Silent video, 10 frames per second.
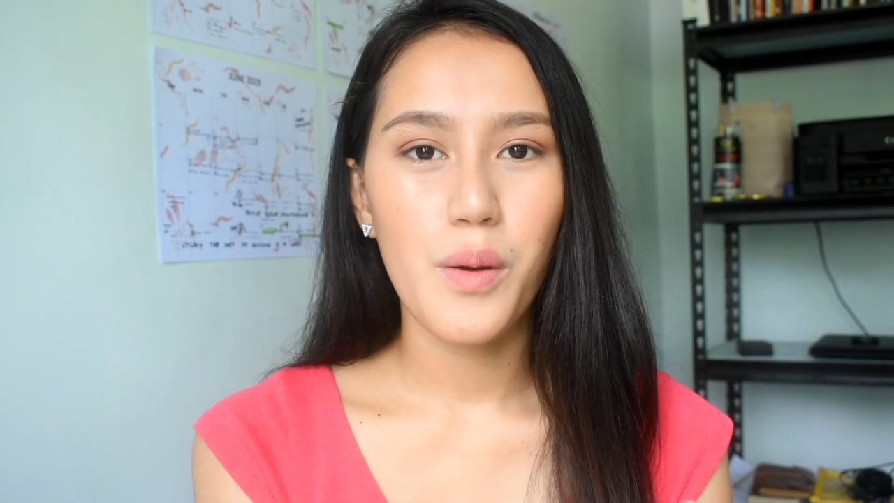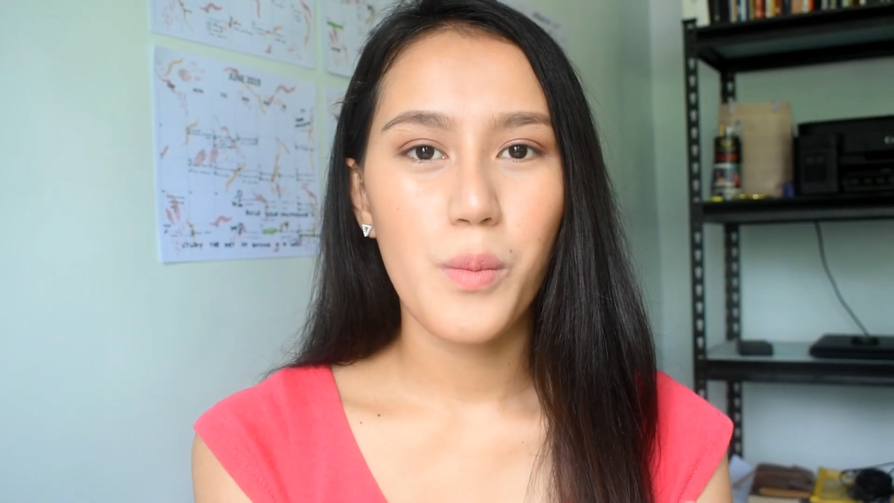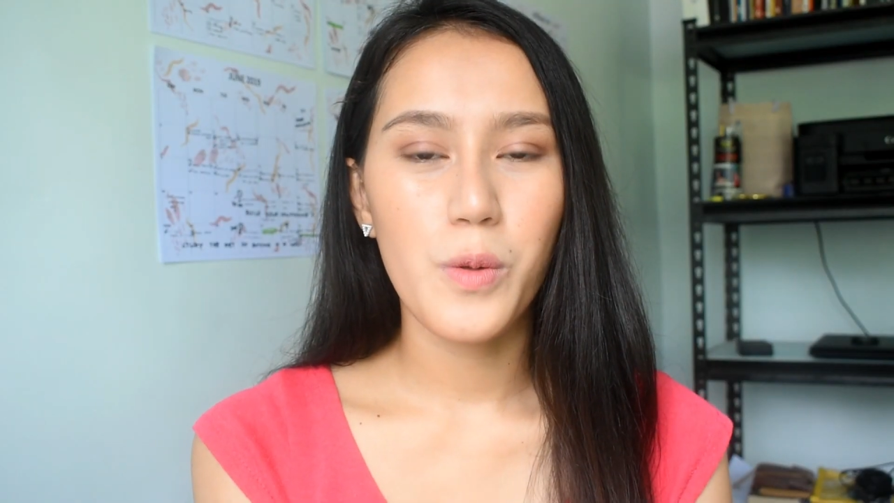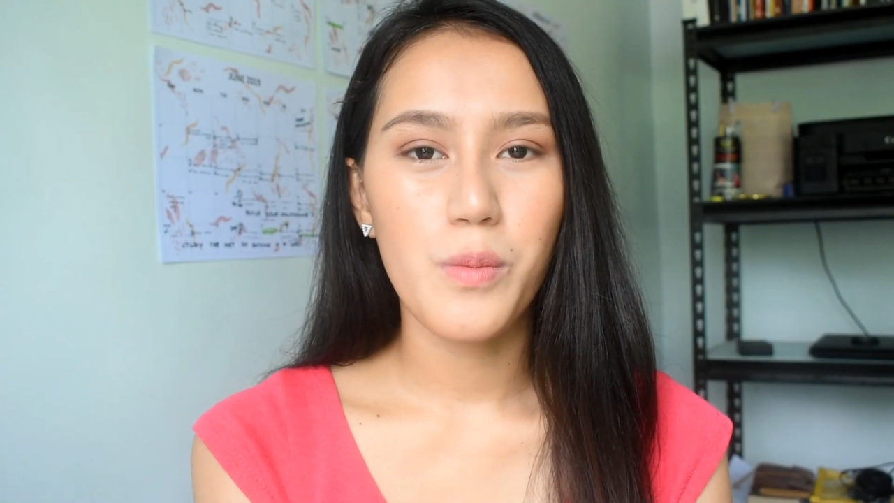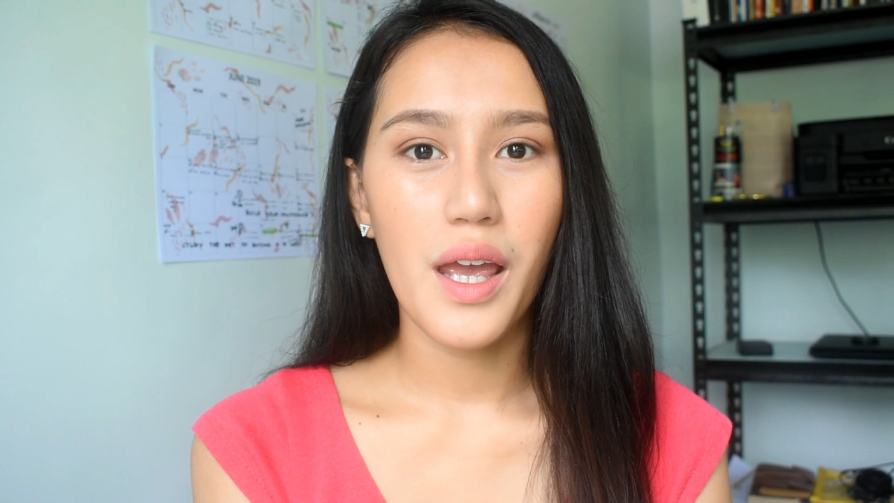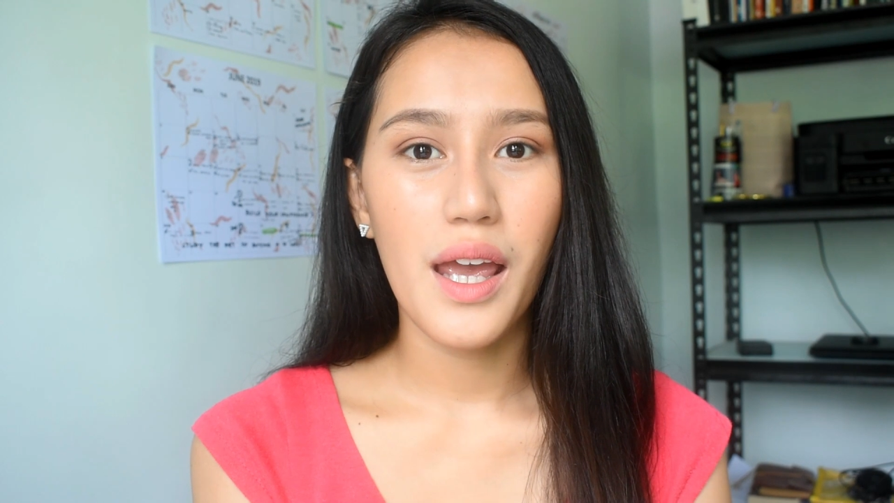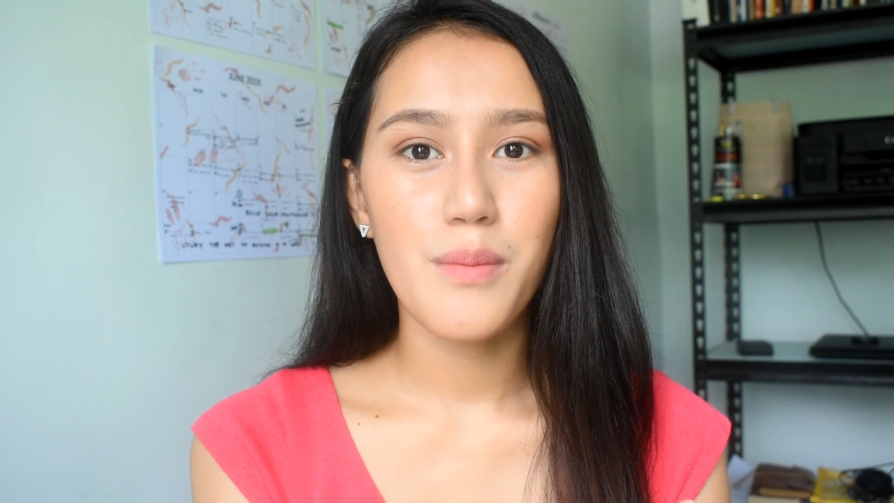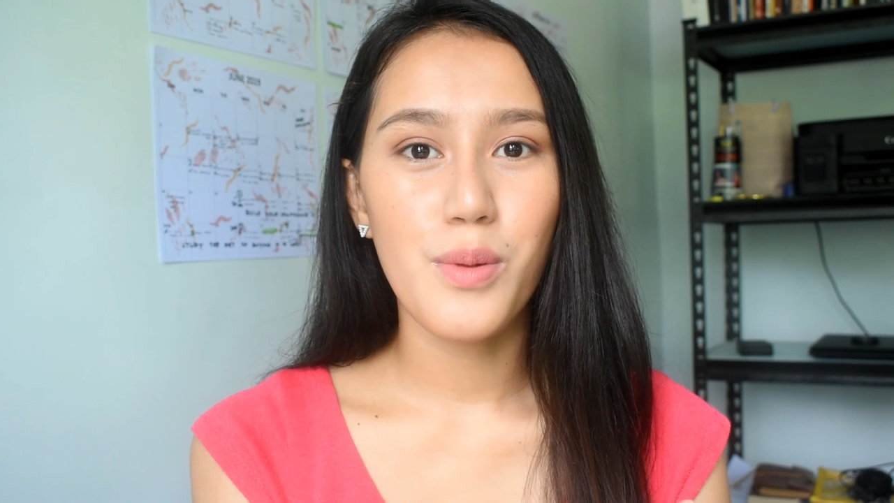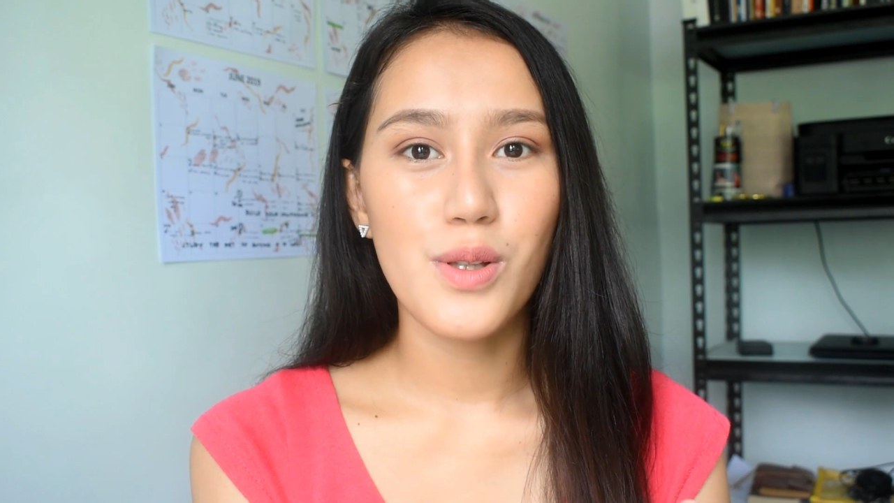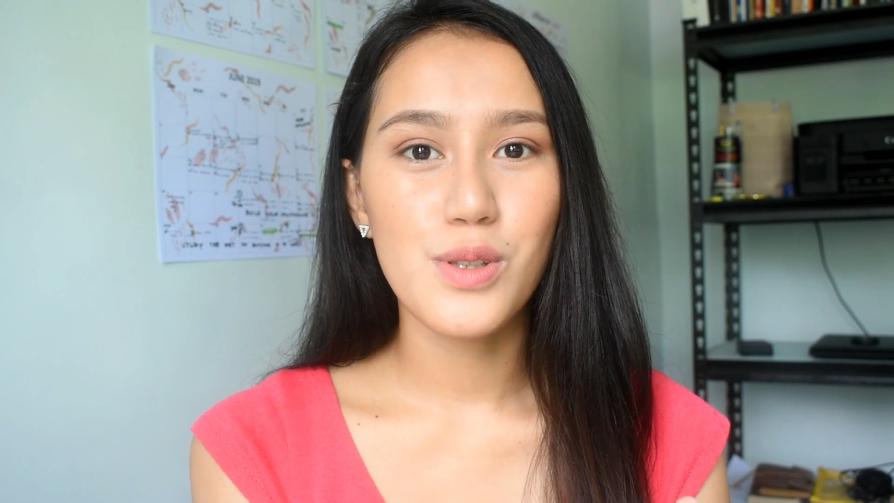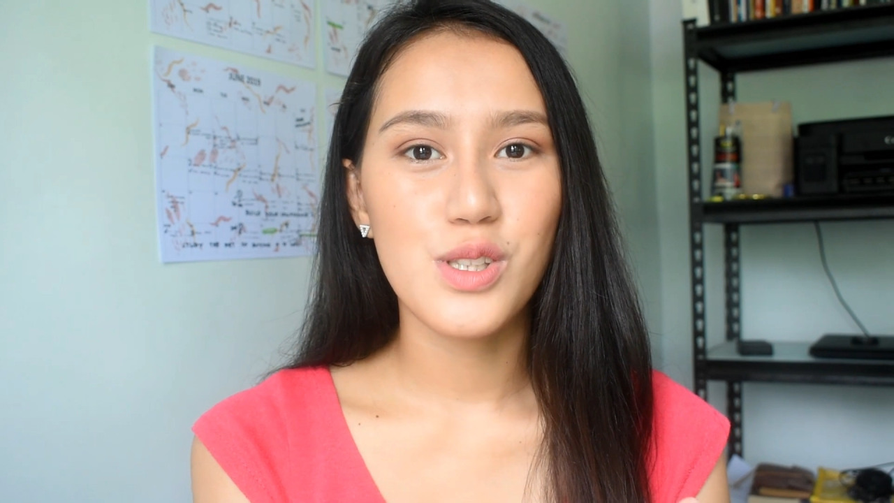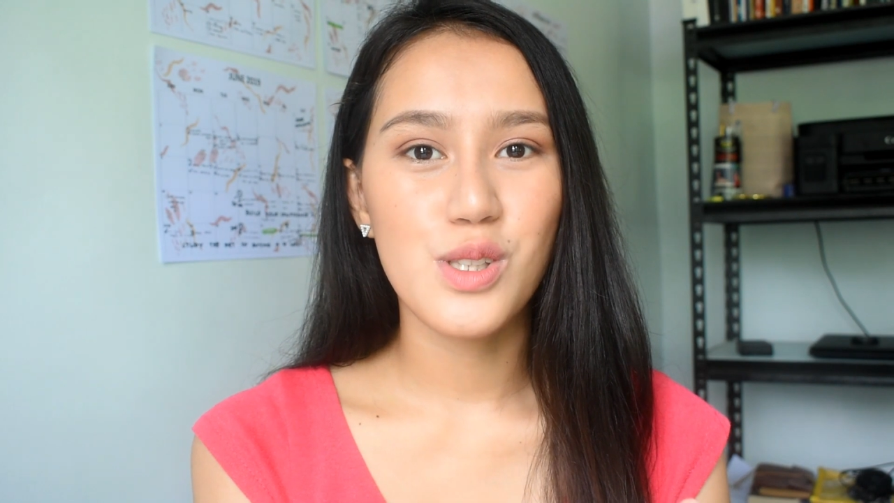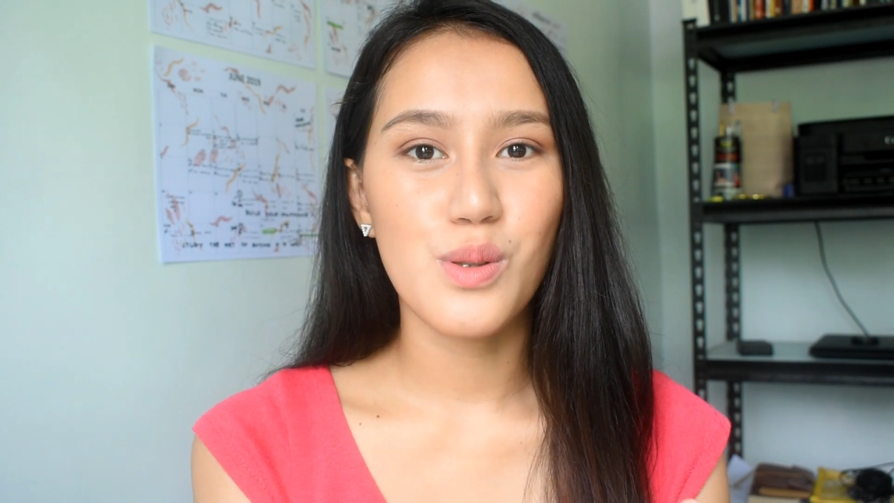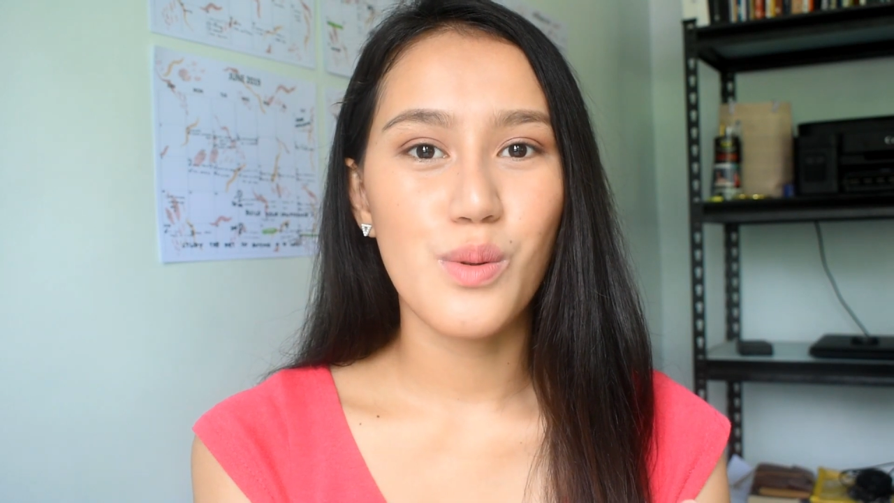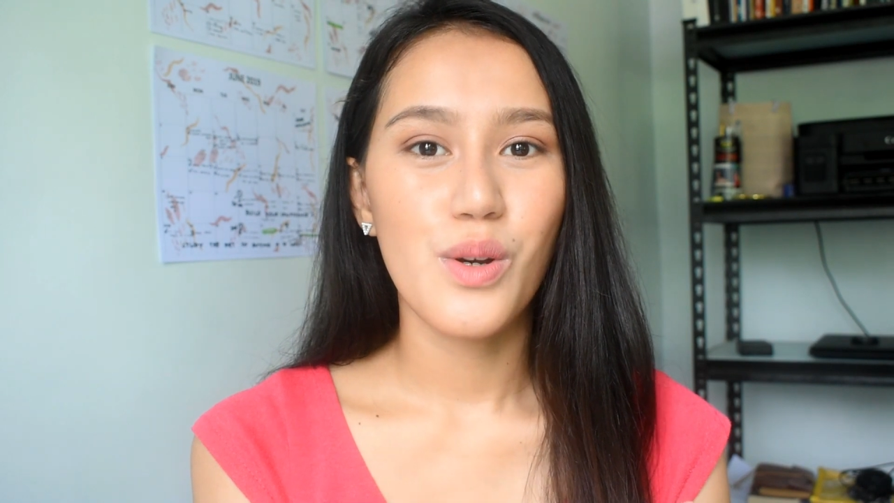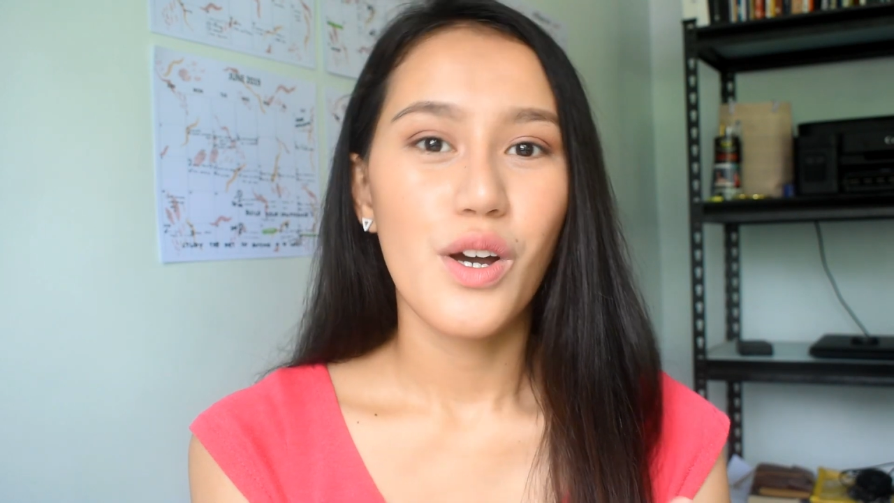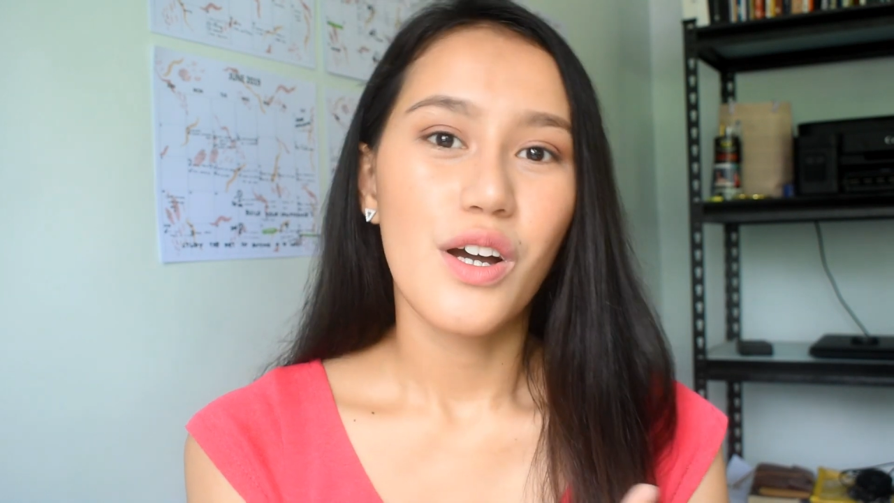we will be able to